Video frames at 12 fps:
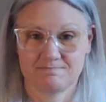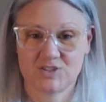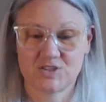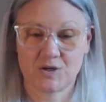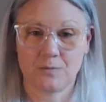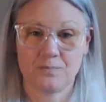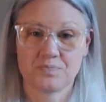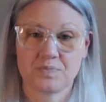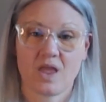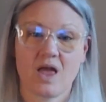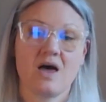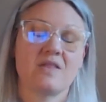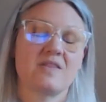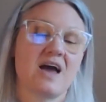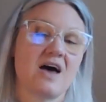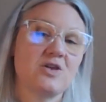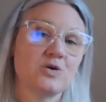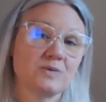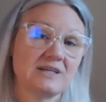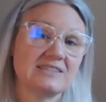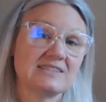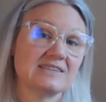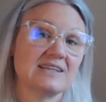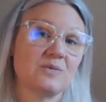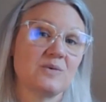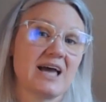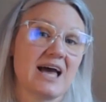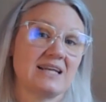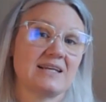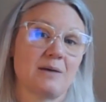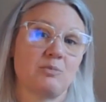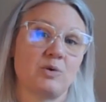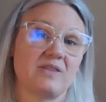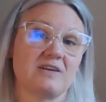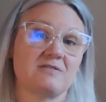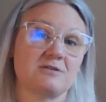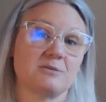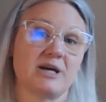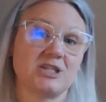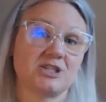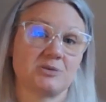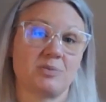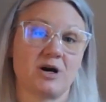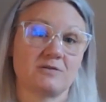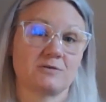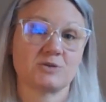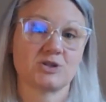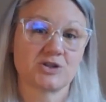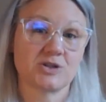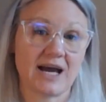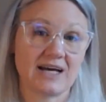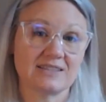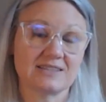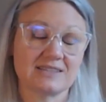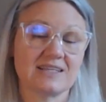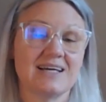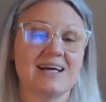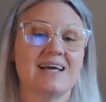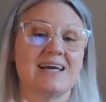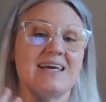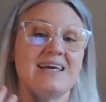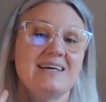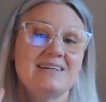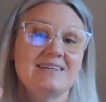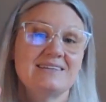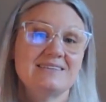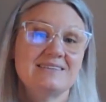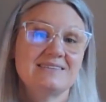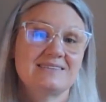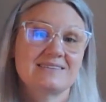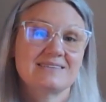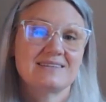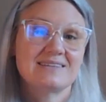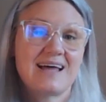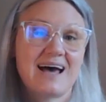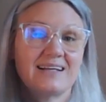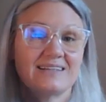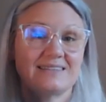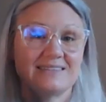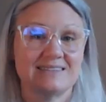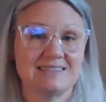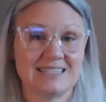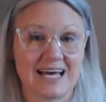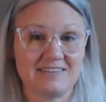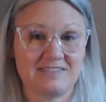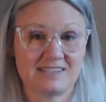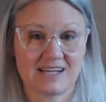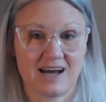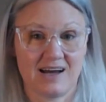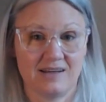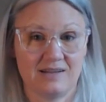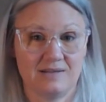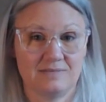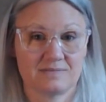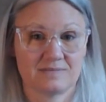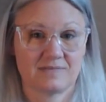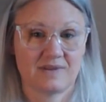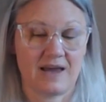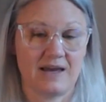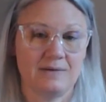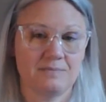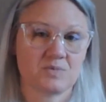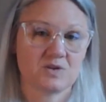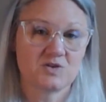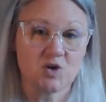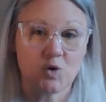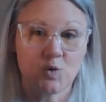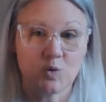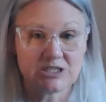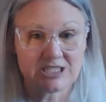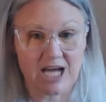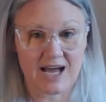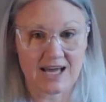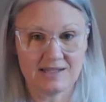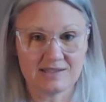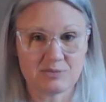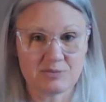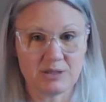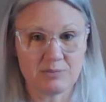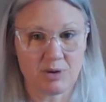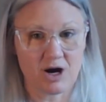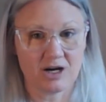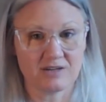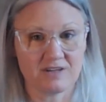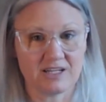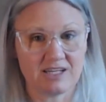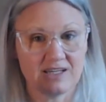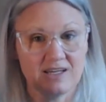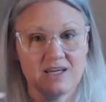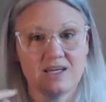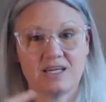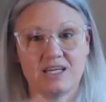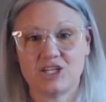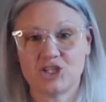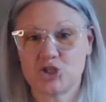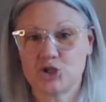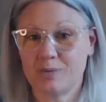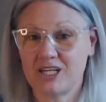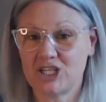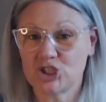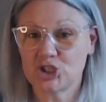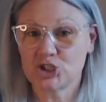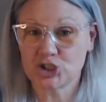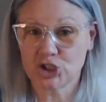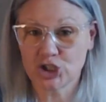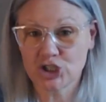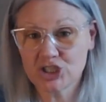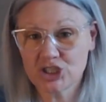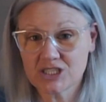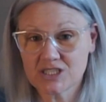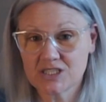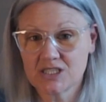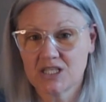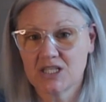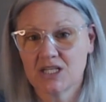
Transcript: So the other reason that we end up with inflammation apart from stress is that lifestyle. Okay. So diet is a big part of it. Eating too many sugars.